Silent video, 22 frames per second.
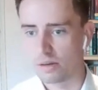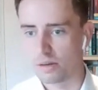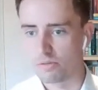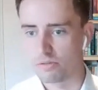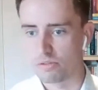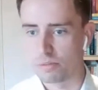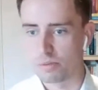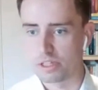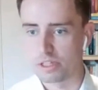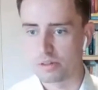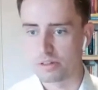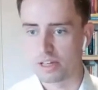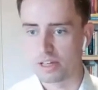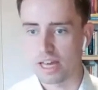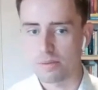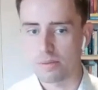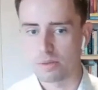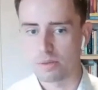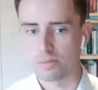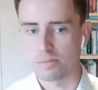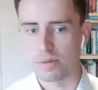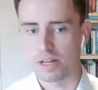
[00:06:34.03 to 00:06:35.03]
from a UK
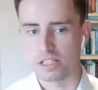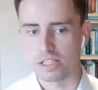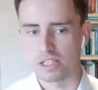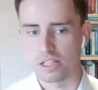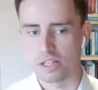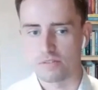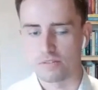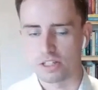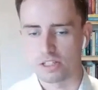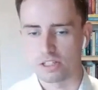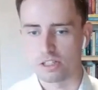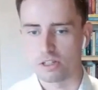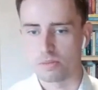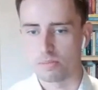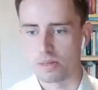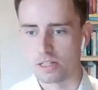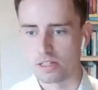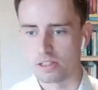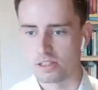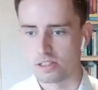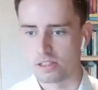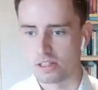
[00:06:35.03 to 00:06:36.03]
perspective, has
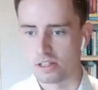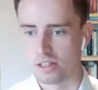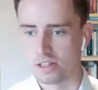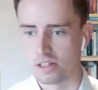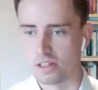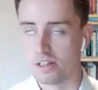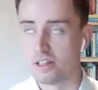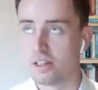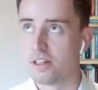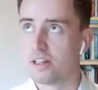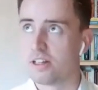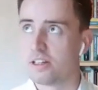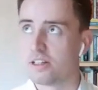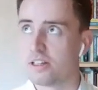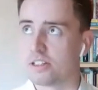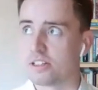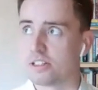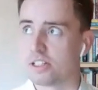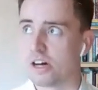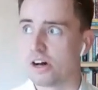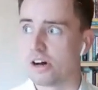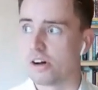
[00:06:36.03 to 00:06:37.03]
been to
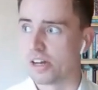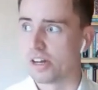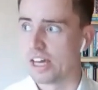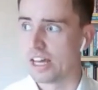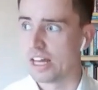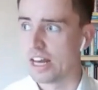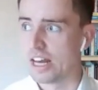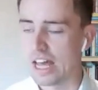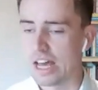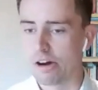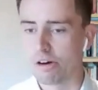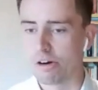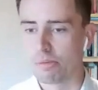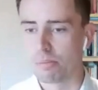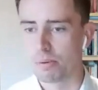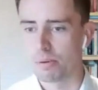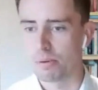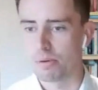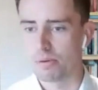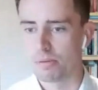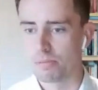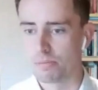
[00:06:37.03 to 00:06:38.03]
target and help
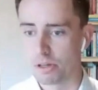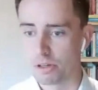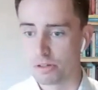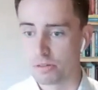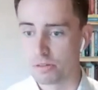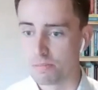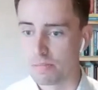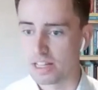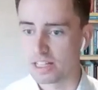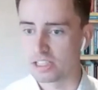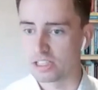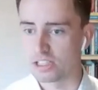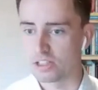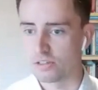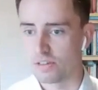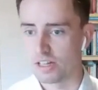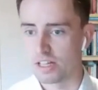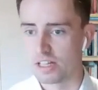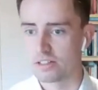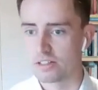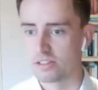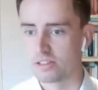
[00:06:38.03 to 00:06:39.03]
those mixed
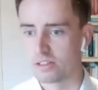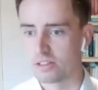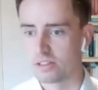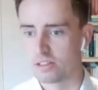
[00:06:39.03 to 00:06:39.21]
fleets.